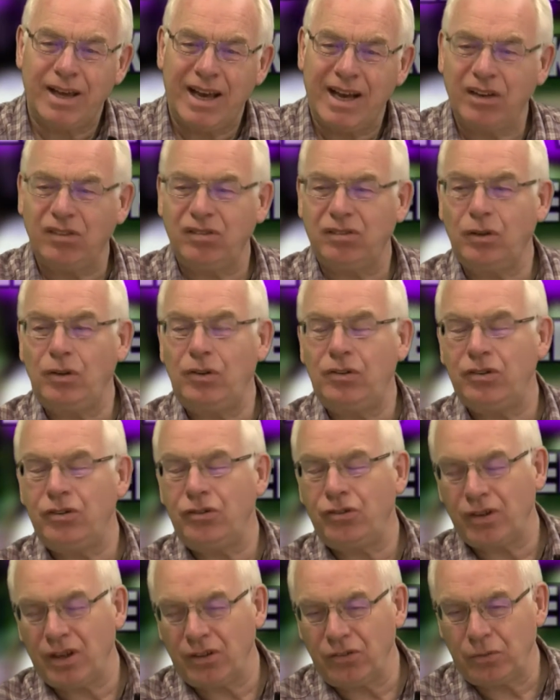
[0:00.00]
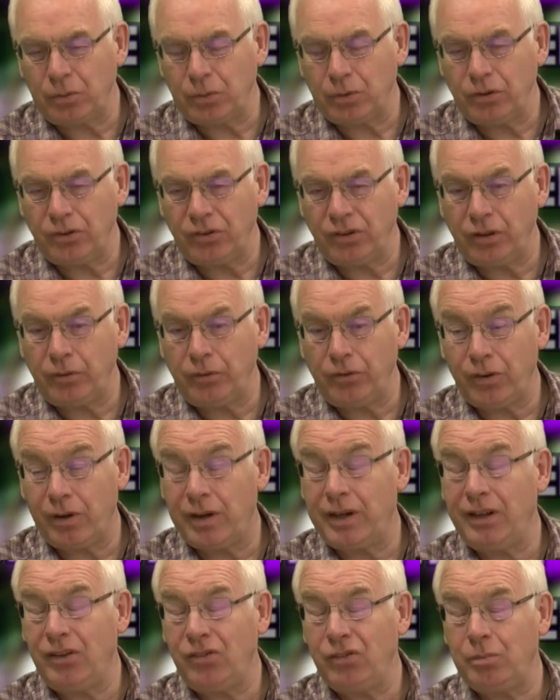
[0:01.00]
ex-London transport tube
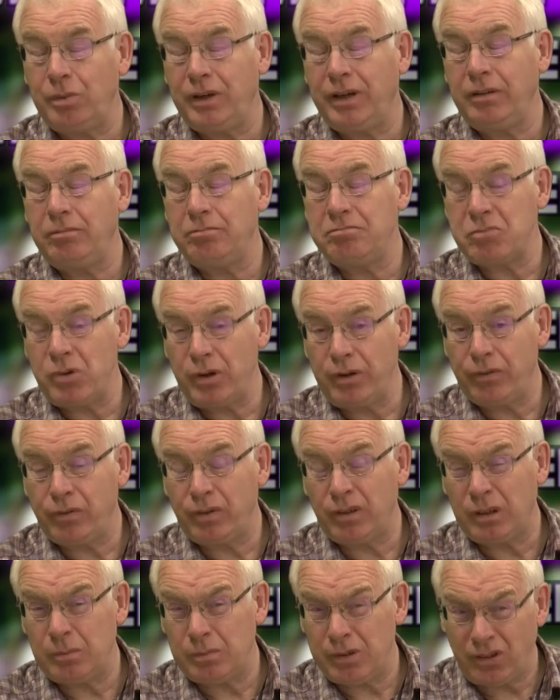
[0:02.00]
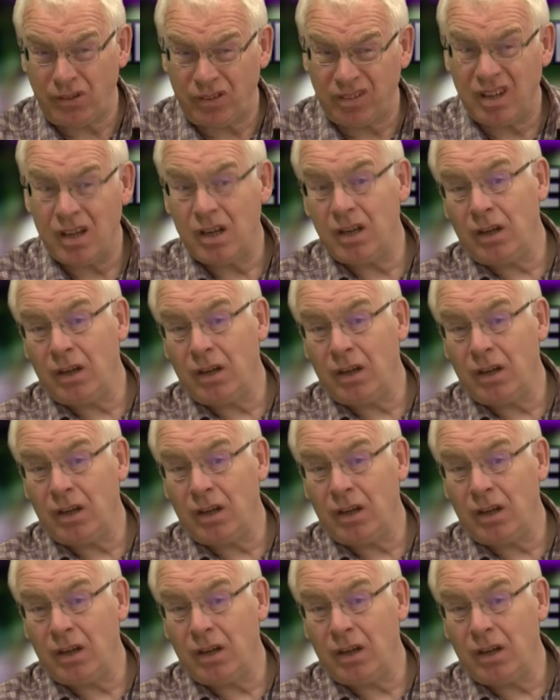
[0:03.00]
trains are being refurbished